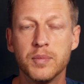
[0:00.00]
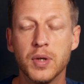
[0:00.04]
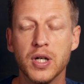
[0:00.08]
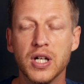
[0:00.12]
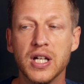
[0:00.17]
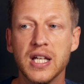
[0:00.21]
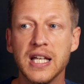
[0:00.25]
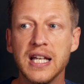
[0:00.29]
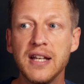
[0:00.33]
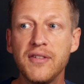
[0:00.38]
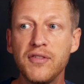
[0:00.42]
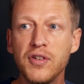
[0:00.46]

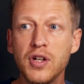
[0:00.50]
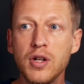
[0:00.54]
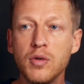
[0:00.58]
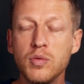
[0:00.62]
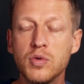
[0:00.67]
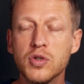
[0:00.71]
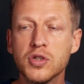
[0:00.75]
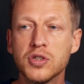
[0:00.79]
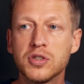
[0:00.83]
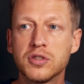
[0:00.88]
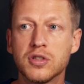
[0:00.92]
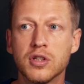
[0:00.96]
But if you
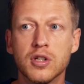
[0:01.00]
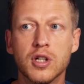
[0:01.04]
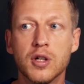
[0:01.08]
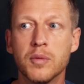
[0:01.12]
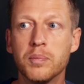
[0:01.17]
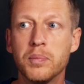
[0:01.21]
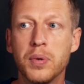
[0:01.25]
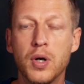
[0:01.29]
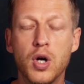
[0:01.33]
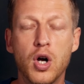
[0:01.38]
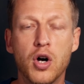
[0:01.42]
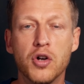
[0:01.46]
just
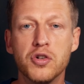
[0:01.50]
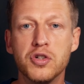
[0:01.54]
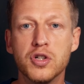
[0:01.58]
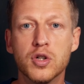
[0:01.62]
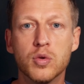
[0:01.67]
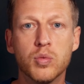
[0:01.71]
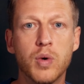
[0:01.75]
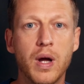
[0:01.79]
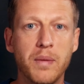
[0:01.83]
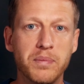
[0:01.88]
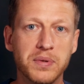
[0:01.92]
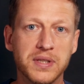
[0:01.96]
put on
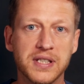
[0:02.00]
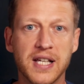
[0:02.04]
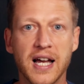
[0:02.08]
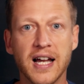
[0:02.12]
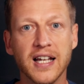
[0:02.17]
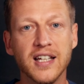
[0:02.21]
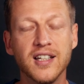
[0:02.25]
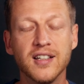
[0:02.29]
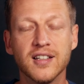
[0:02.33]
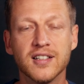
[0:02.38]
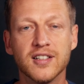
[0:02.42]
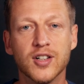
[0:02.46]
your
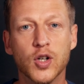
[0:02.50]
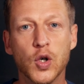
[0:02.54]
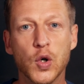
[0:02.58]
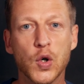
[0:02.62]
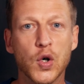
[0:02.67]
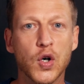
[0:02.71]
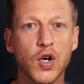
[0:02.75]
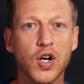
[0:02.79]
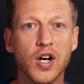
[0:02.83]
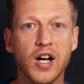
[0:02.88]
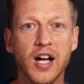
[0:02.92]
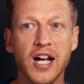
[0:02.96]
website
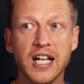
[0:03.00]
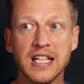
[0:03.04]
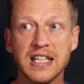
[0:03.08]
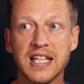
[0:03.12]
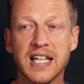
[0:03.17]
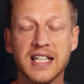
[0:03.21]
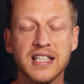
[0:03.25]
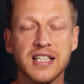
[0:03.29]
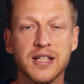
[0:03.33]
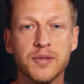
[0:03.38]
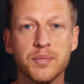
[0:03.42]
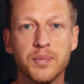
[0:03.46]
or a
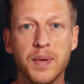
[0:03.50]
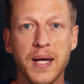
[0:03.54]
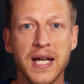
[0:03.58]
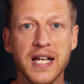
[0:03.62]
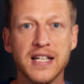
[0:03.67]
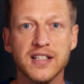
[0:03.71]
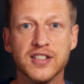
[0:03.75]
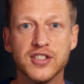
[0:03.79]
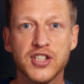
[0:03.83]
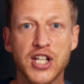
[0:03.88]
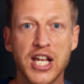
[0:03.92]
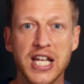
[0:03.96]
landing
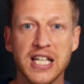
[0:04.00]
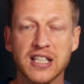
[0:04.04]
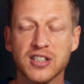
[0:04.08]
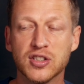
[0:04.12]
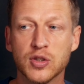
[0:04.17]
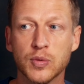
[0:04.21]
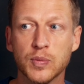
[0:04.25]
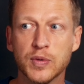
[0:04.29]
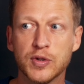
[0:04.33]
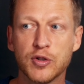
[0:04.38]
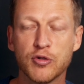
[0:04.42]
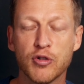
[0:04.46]
page saying
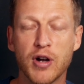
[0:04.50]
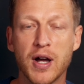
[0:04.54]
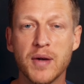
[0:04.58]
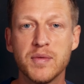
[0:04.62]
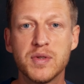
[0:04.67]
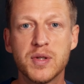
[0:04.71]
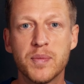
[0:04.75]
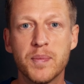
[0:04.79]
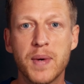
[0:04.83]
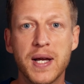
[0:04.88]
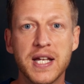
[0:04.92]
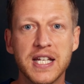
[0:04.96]

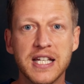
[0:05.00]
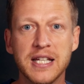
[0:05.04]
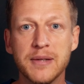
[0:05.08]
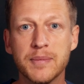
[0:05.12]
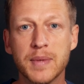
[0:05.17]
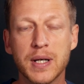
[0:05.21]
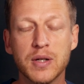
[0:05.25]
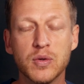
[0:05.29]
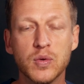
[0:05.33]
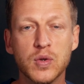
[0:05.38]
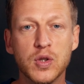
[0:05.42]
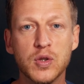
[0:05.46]
subscribe to my
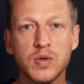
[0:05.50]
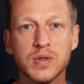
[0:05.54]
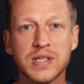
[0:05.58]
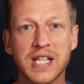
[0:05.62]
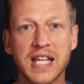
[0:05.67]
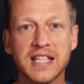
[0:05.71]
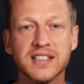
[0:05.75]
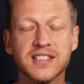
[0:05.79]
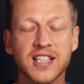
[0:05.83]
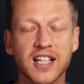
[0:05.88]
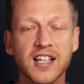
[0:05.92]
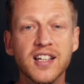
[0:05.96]
email
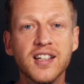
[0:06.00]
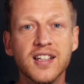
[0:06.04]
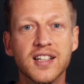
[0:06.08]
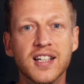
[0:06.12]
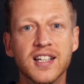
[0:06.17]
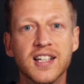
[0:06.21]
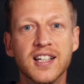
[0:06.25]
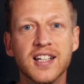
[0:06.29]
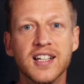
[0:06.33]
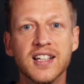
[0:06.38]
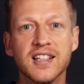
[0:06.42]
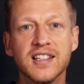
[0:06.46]
newsletter,
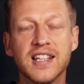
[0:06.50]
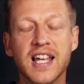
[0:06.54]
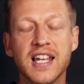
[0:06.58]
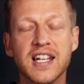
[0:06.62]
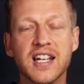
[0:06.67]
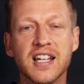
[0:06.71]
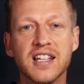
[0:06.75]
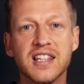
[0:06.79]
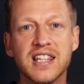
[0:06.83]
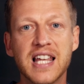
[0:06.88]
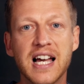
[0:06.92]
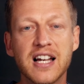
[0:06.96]

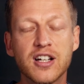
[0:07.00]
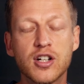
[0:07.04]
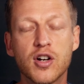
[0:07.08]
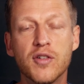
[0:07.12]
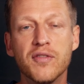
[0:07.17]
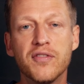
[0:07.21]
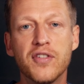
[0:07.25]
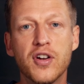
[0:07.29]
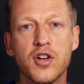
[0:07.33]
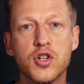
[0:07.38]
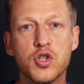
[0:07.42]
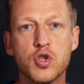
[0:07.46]
then that
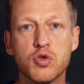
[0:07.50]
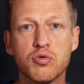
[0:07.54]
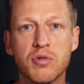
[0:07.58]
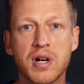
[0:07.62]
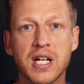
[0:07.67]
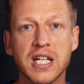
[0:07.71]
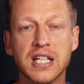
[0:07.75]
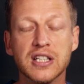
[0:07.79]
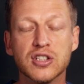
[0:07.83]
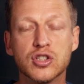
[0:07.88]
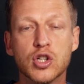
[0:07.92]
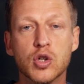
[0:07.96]
conversion
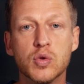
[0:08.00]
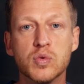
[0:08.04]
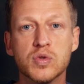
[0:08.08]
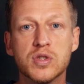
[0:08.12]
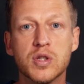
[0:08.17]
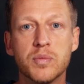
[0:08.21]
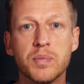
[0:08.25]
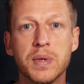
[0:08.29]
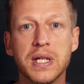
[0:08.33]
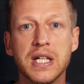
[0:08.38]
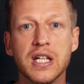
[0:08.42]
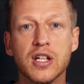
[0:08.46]
rate is going
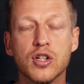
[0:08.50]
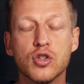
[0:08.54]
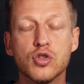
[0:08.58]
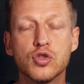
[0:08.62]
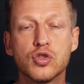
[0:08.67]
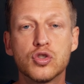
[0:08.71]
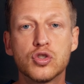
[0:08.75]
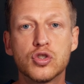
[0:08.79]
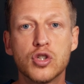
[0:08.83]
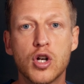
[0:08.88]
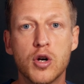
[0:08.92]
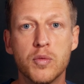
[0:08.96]
to be
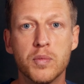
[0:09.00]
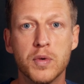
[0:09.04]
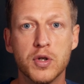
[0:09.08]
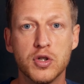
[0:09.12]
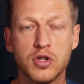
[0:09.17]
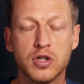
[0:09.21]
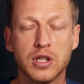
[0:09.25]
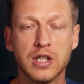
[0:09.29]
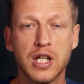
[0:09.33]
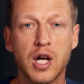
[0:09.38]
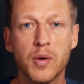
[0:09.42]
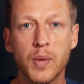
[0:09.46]
so
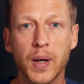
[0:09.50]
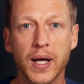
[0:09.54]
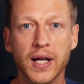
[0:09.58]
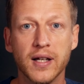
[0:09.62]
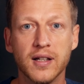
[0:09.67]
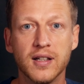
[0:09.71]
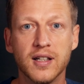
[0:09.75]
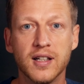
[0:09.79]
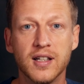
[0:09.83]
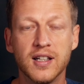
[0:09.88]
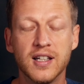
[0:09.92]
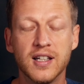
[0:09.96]
much lower.